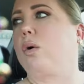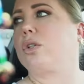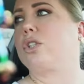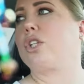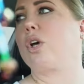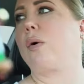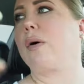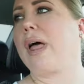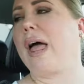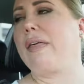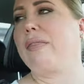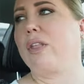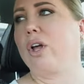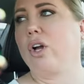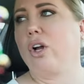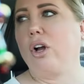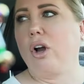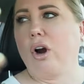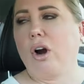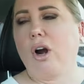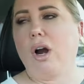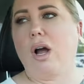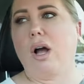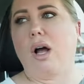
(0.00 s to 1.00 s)
So, and the
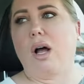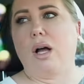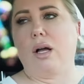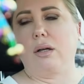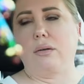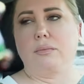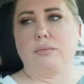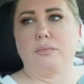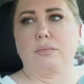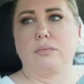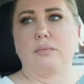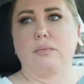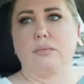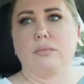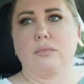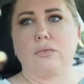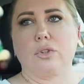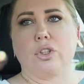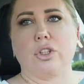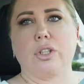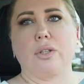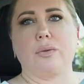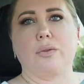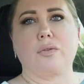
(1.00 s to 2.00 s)
girl,
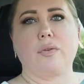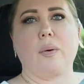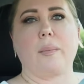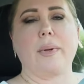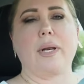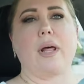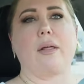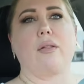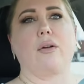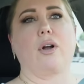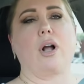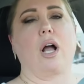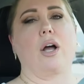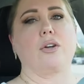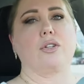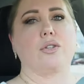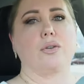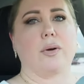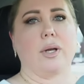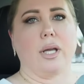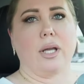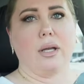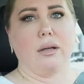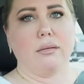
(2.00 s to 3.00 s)
she was from another
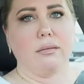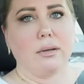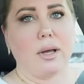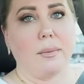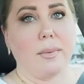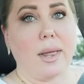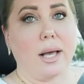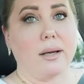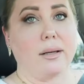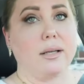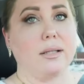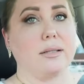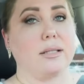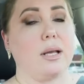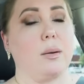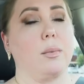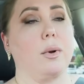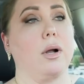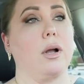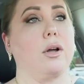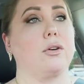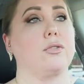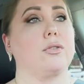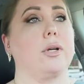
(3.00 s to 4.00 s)
country. I'm not gonna say
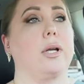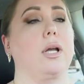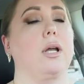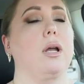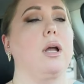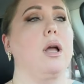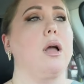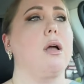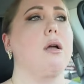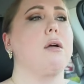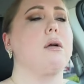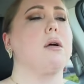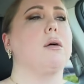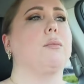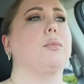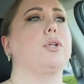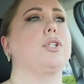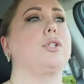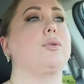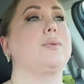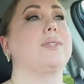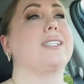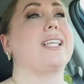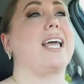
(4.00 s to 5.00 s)
what country,
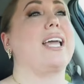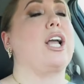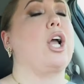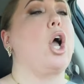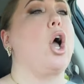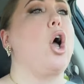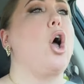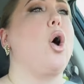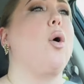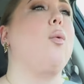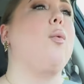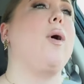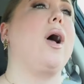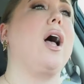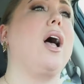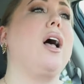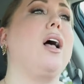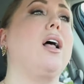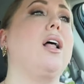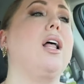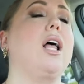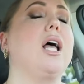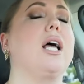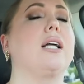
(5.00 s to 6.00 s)
but she was like,
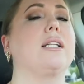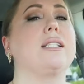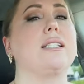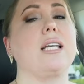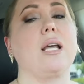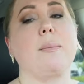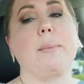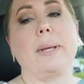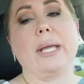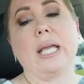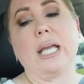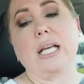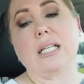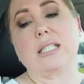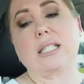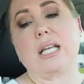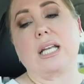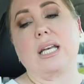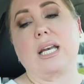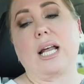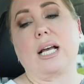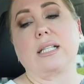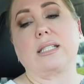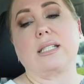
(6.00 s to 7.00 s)
well, tipping
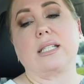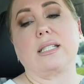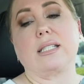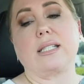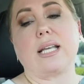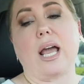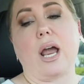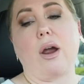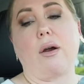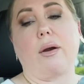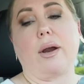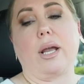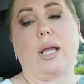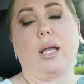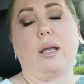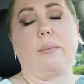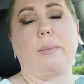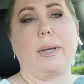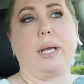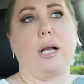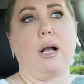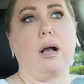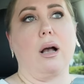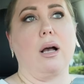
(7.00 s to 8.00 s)
isn't necessary
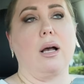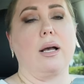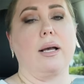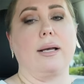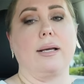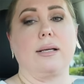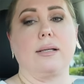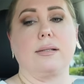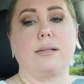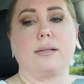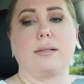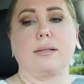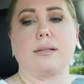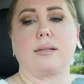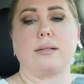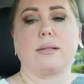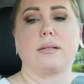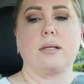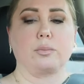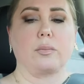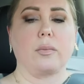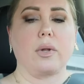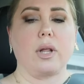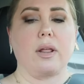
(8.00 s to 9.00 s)

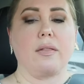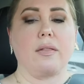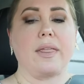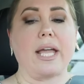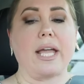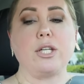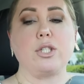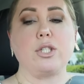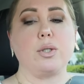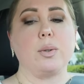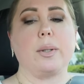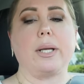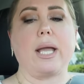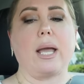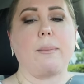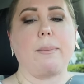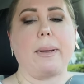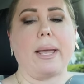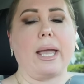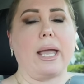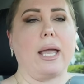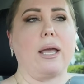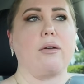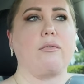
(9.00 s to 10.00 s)
because they do get
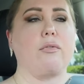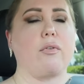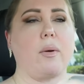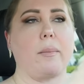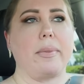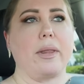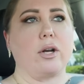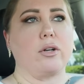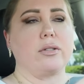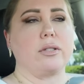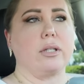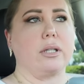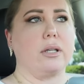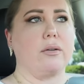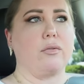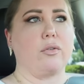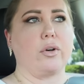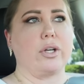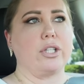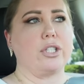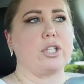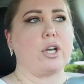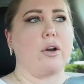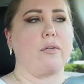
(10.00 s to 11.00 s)
paid from their
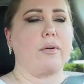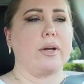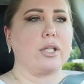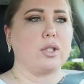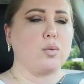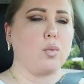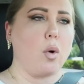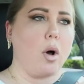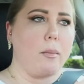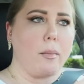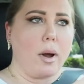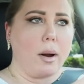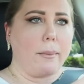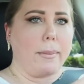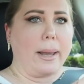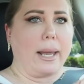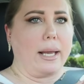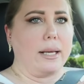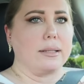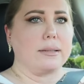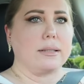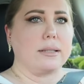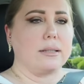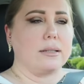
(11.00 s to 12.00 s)
delivery service. Walmart
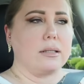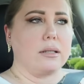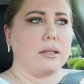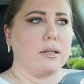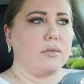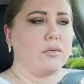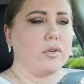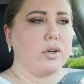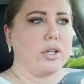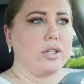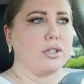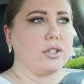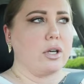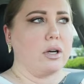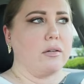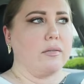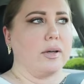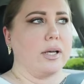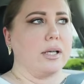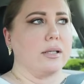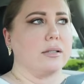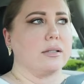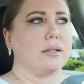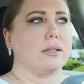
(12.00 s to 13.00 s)
pays the delivery
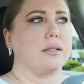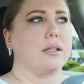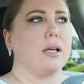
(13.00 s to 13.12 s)
service.